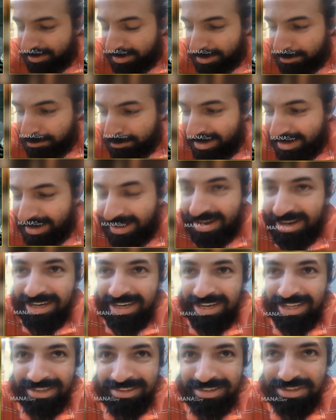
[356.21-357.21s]
to him and
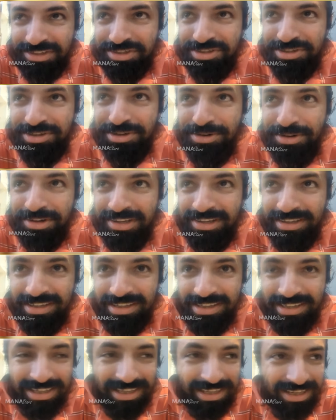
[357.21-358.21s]
narrating the story,
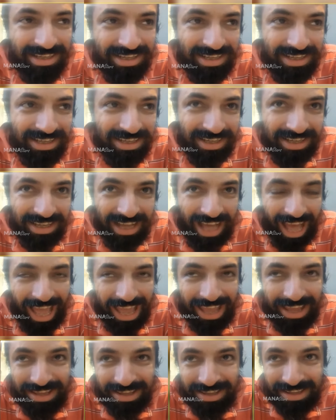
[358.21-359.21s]
I
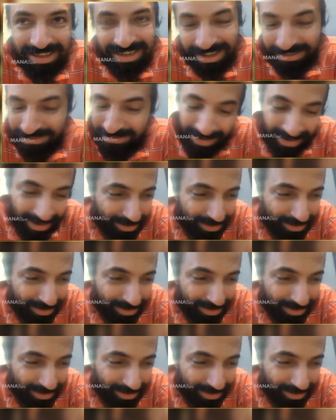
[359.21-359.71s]
definitely